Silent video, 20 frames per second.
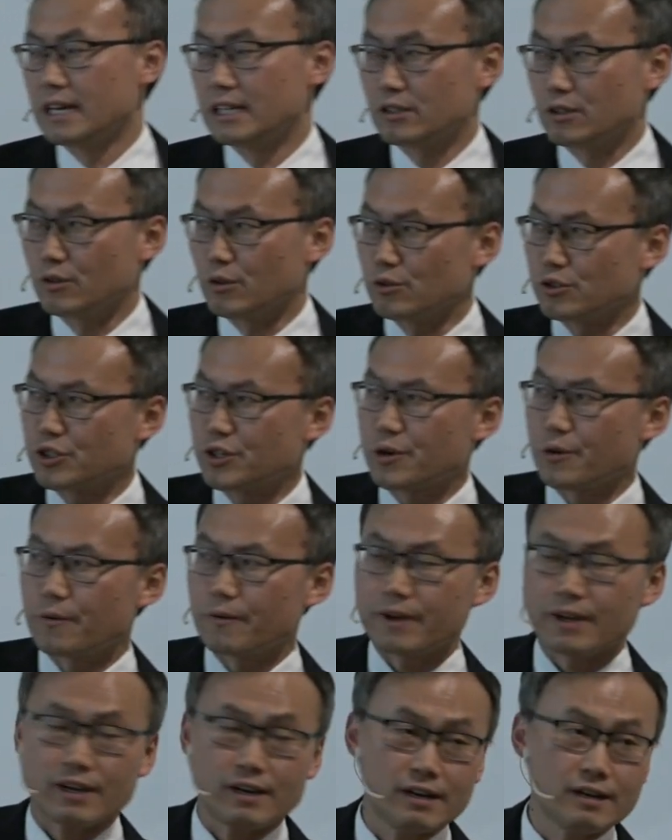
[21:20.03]
the North
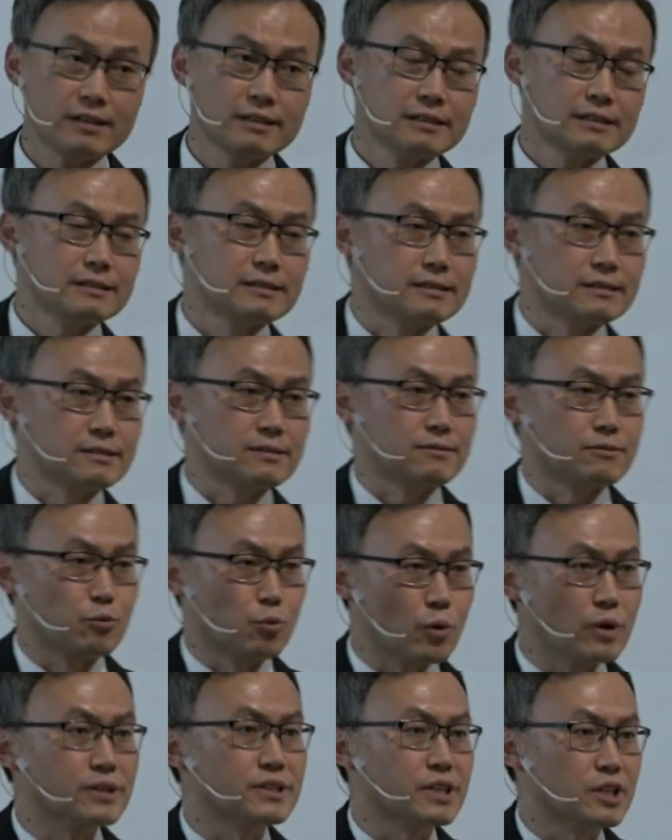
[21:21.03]
Korea just
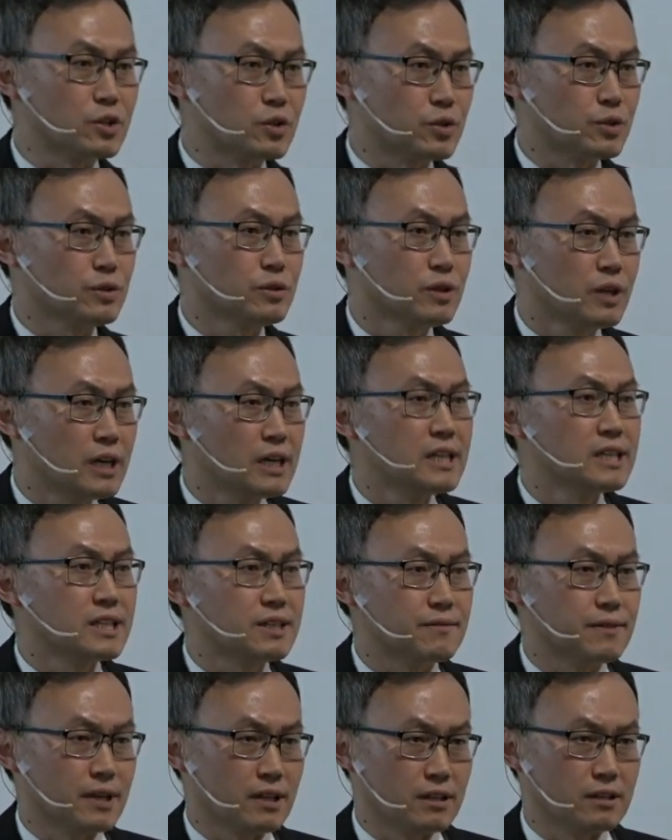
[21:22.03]
wanted to
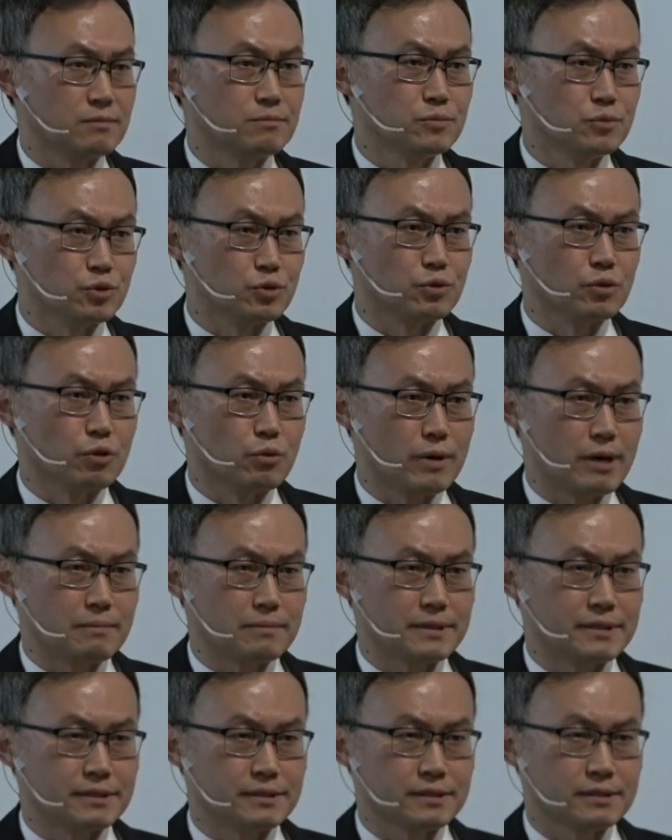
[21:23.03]
develop nuclear
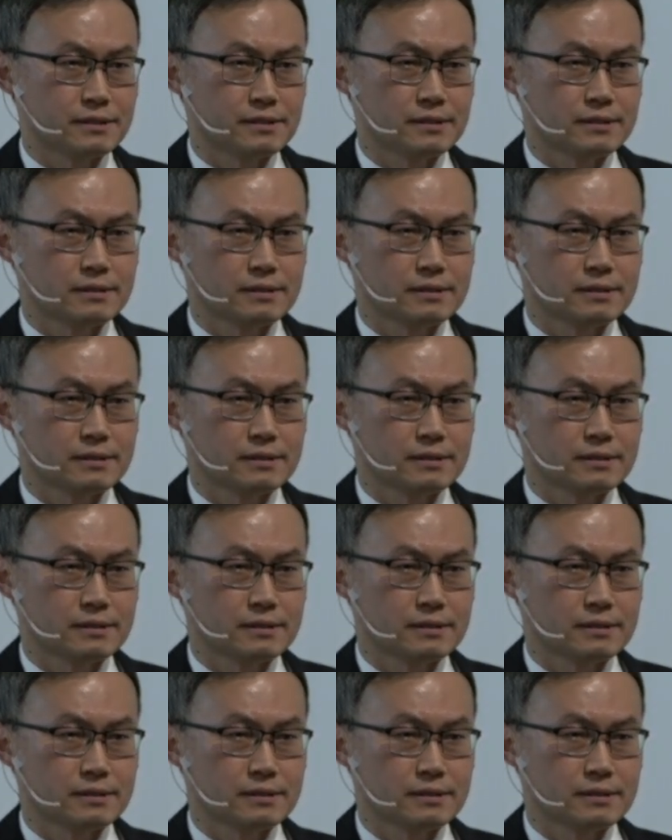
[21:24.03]
weapons.